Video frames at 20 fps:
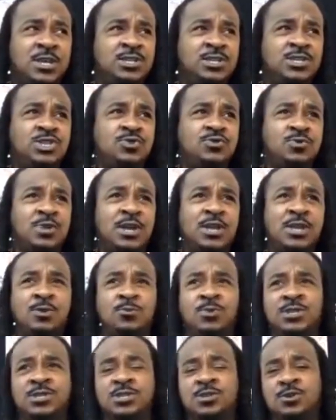too that he
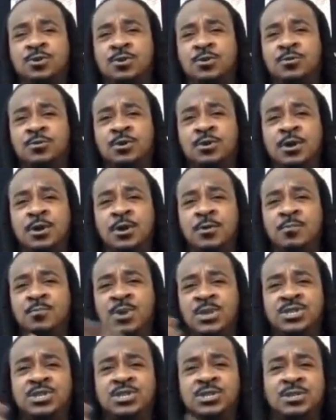wasn't gonna
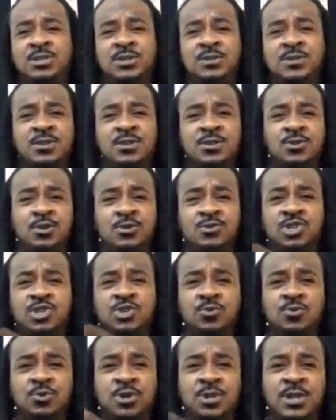mention
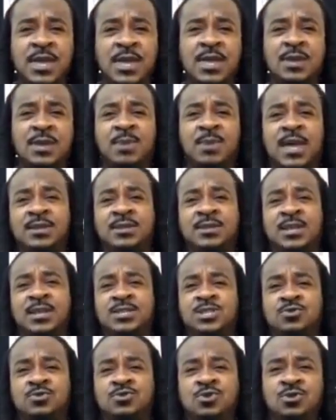Tuka name like that.
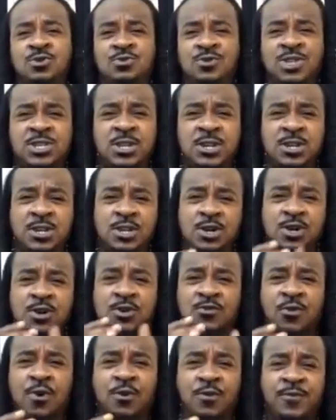So do you see the little
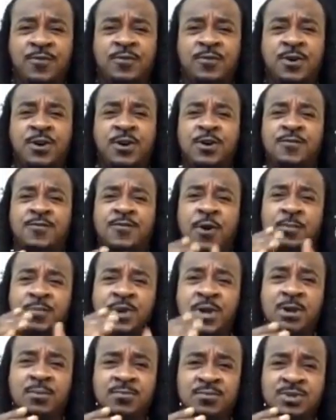growth from
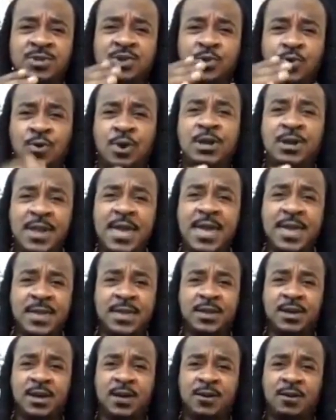them doing that,
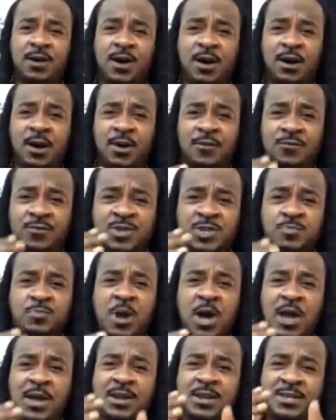
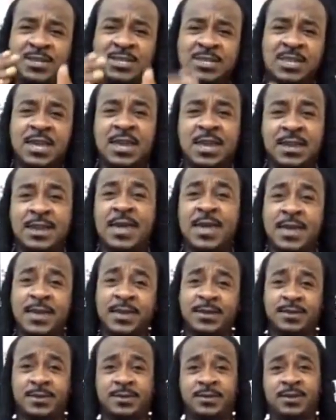responding and saying that
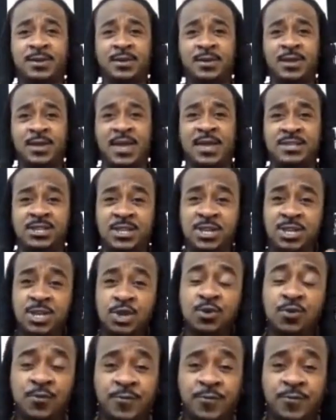as the youth?